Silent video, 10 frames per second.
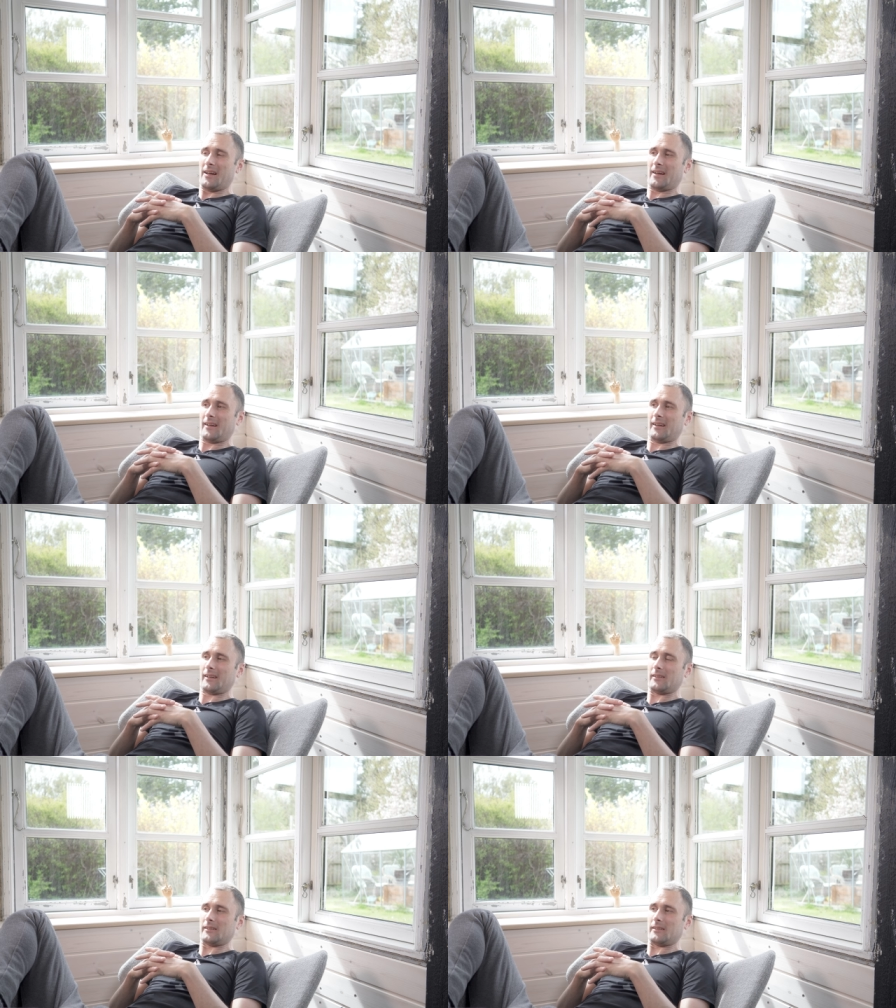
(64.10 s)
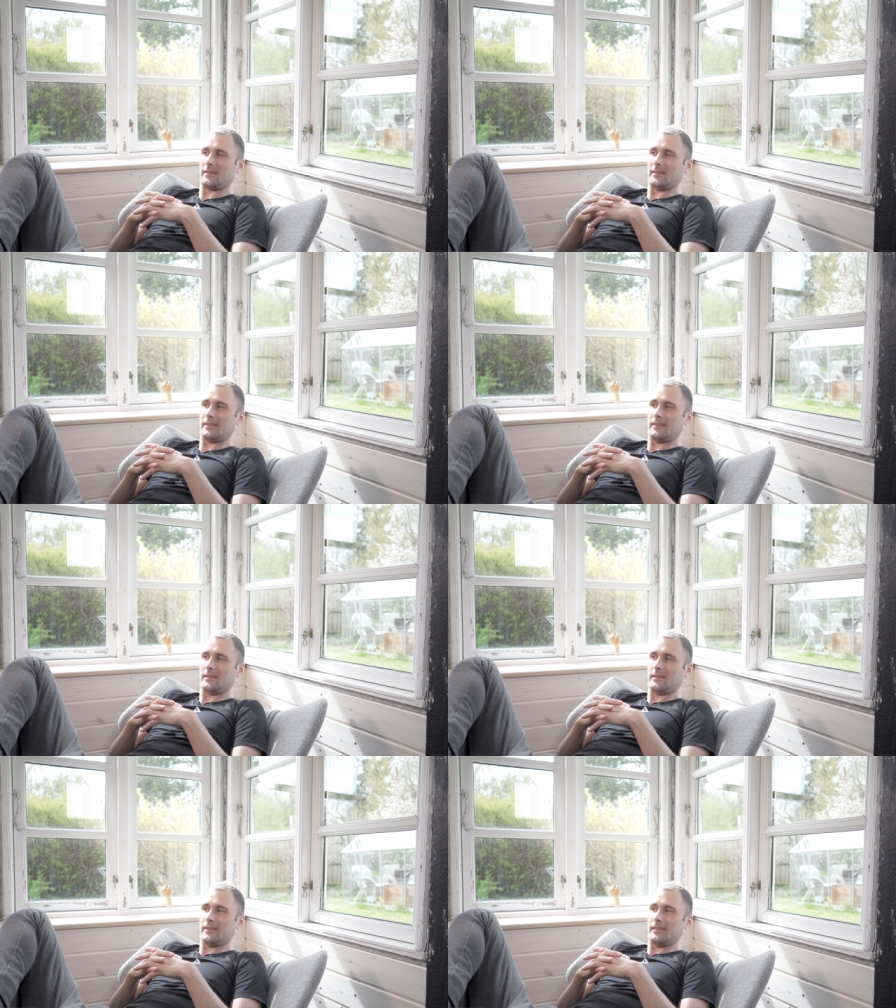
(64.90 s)
uh,
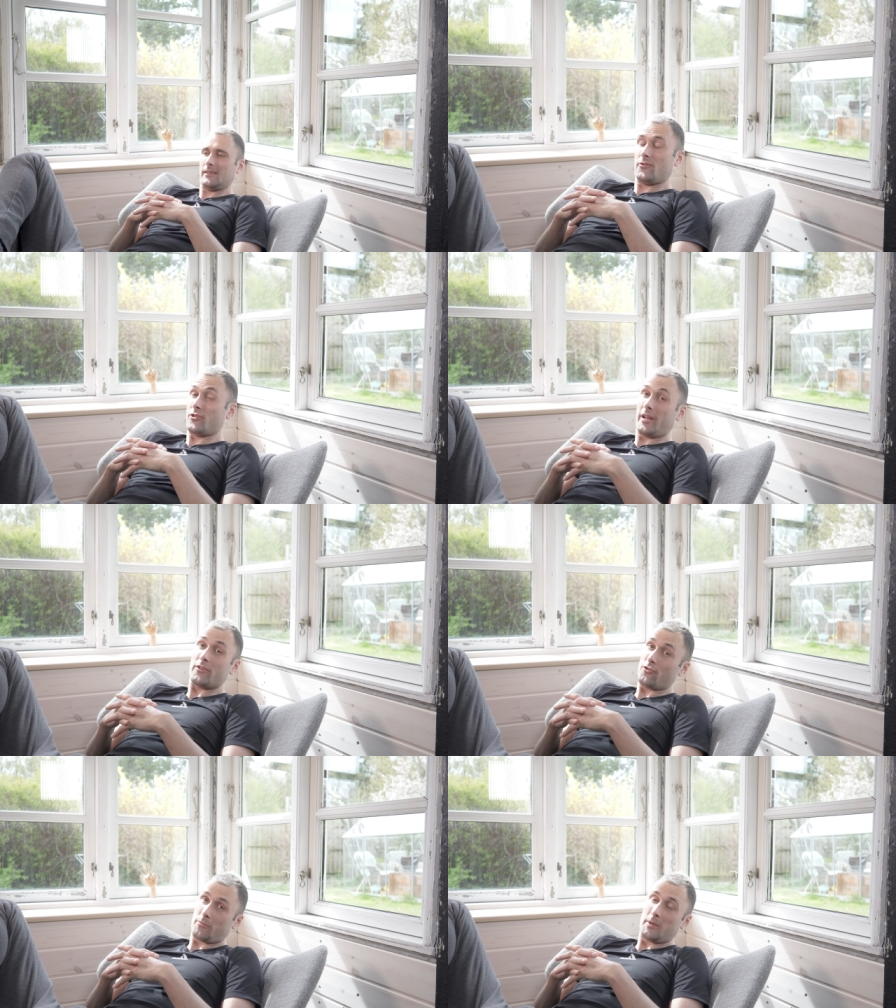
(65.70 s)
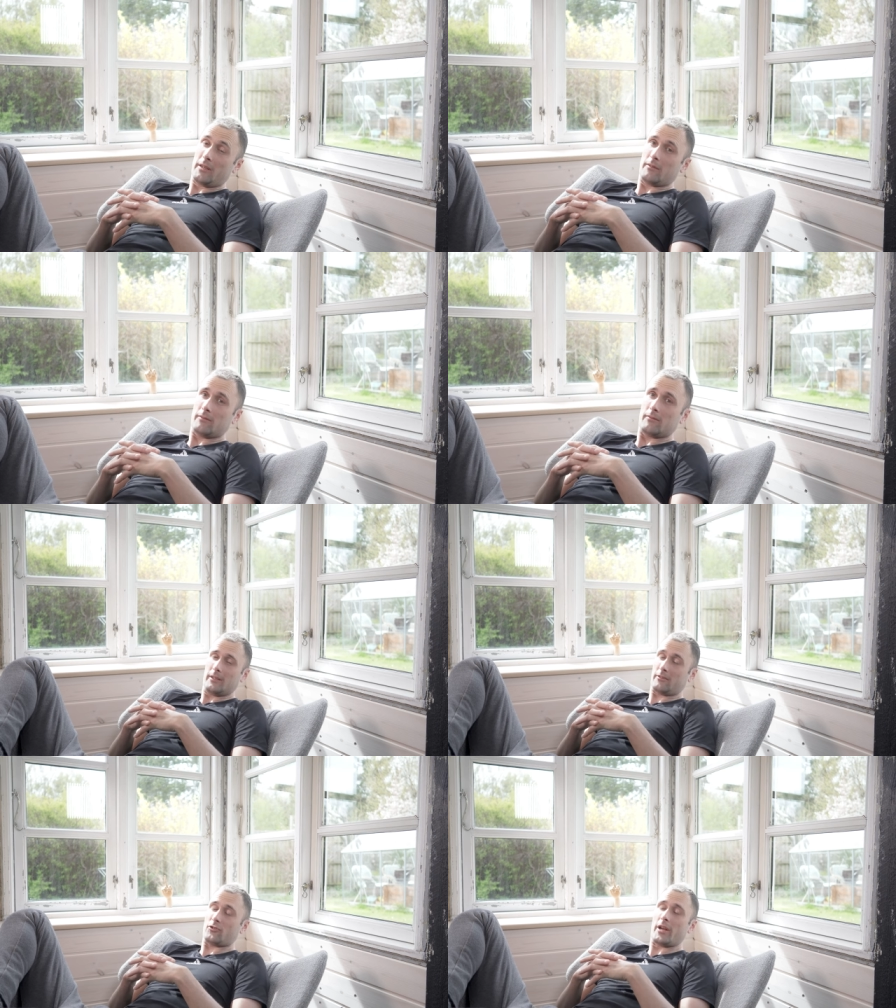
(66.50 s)
changed me.
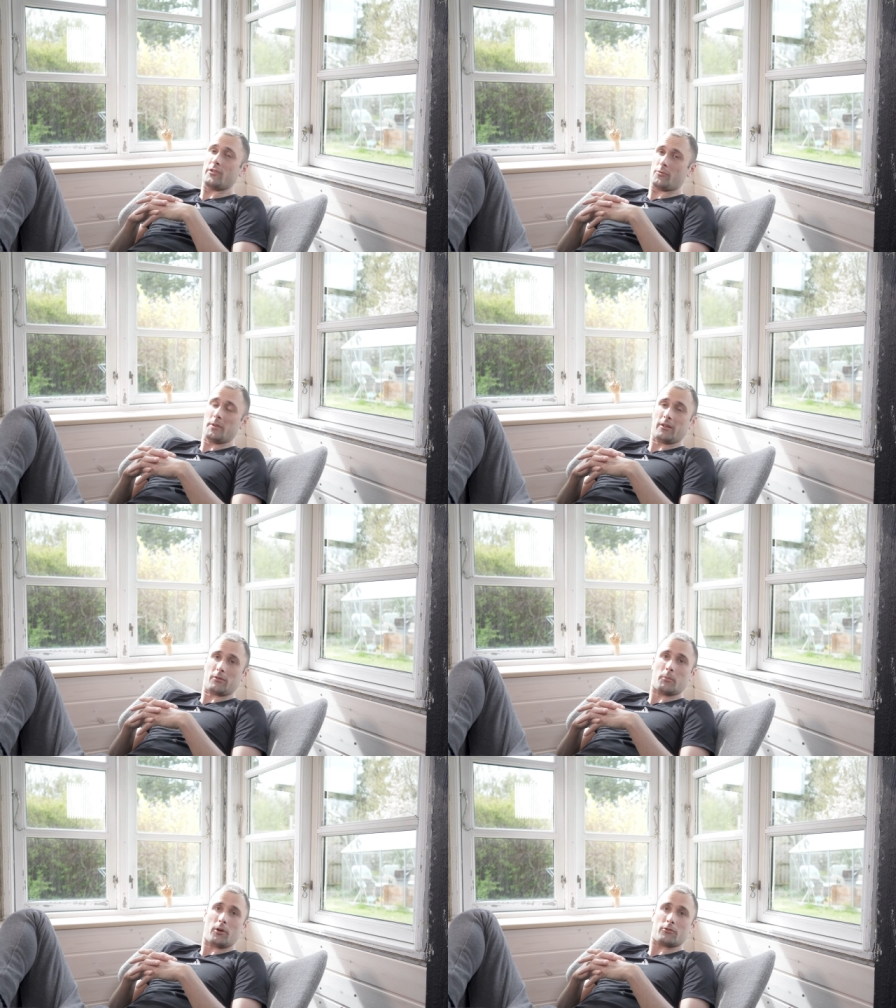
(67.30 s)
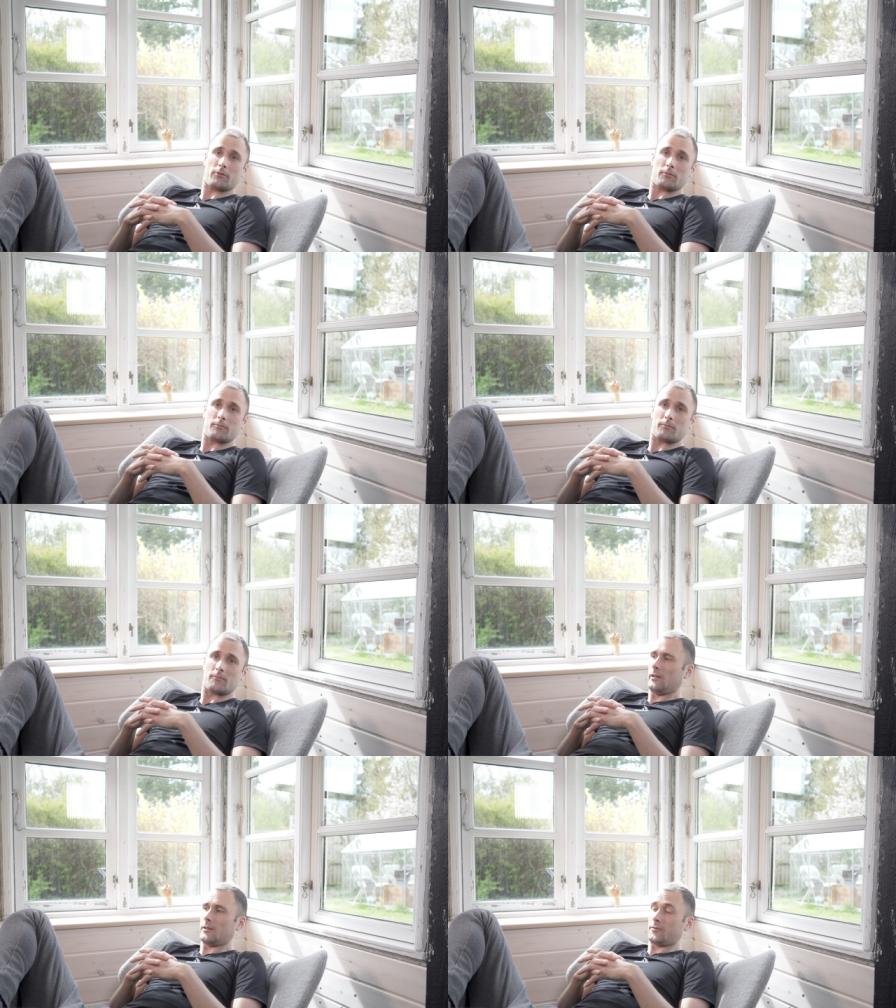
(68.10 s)
It's changed me as a person.
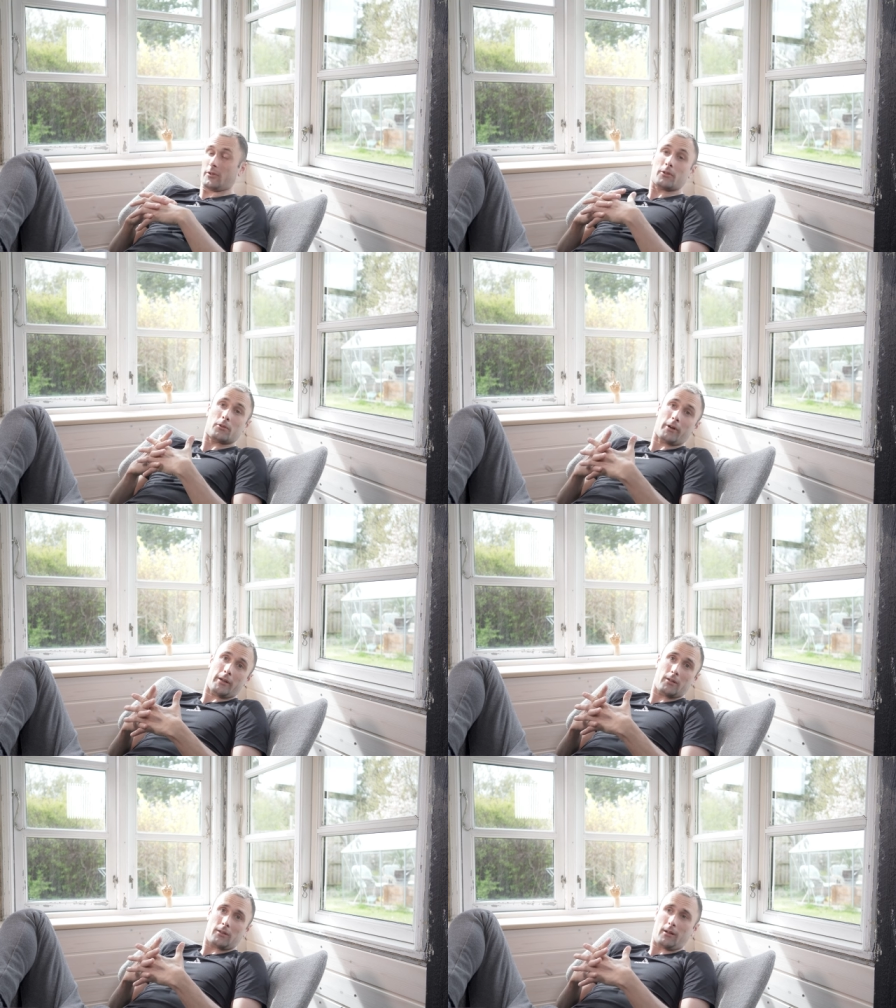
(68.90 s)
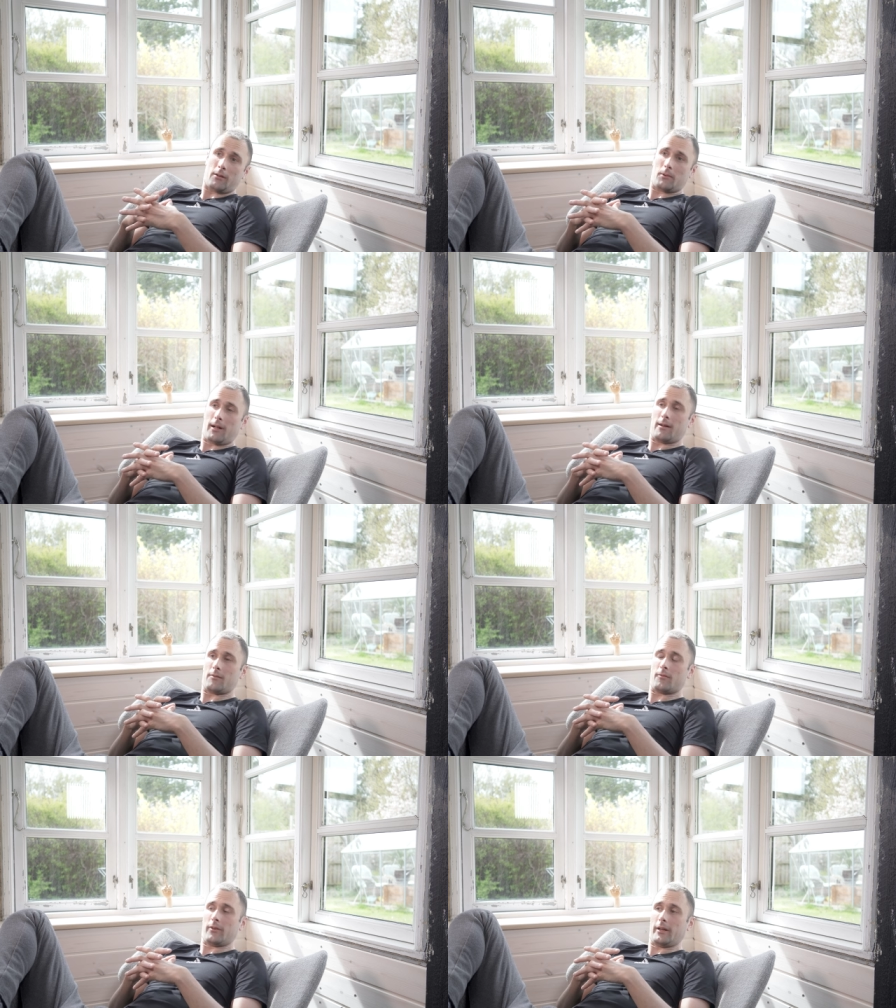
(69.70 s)
And for good or ill, I will
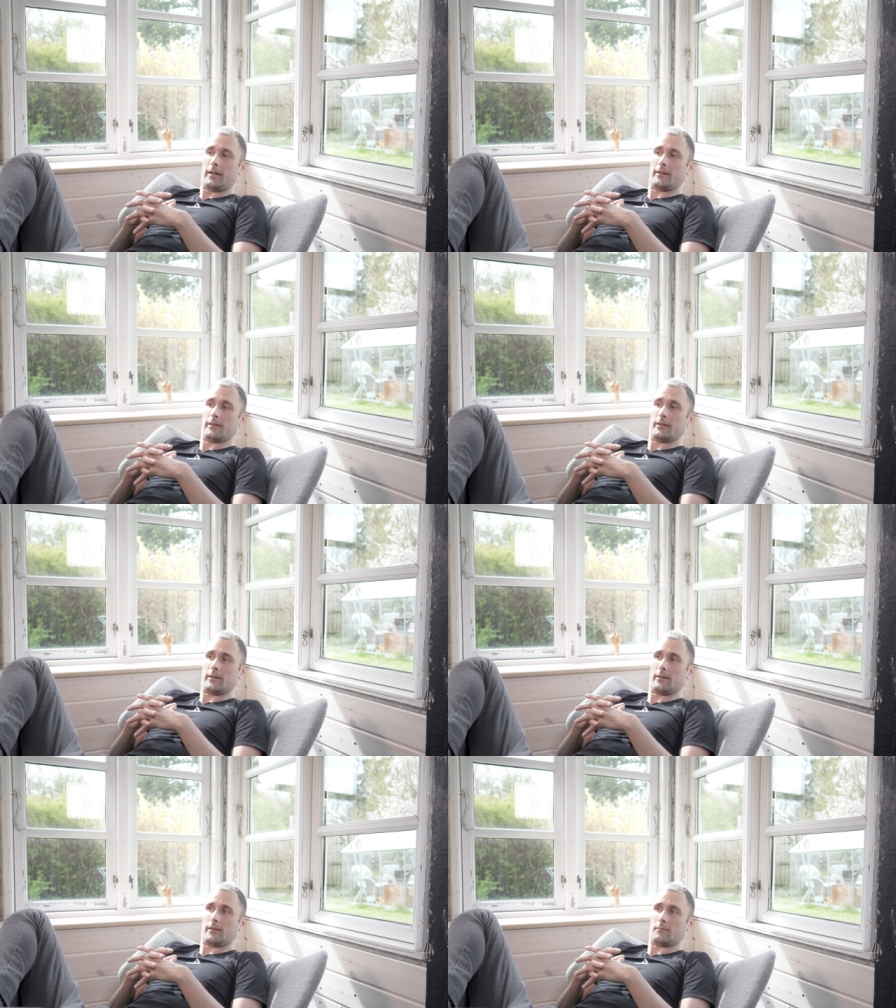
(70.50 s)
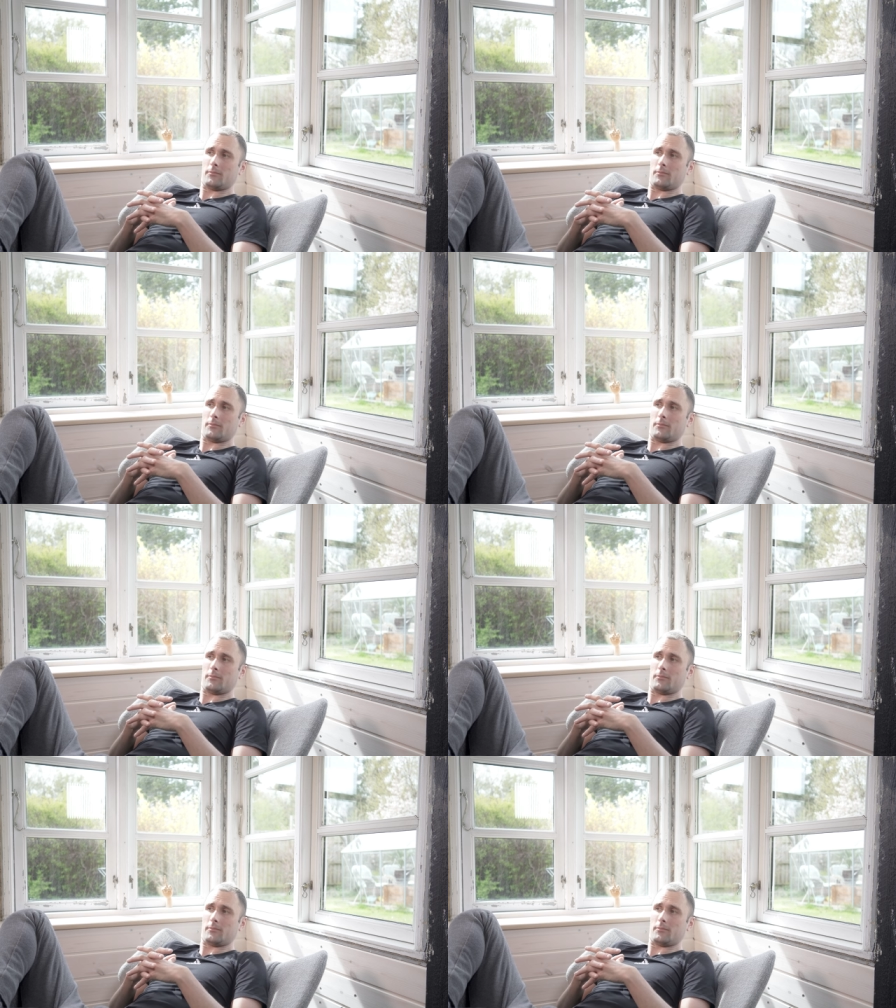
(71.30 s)
have a uh,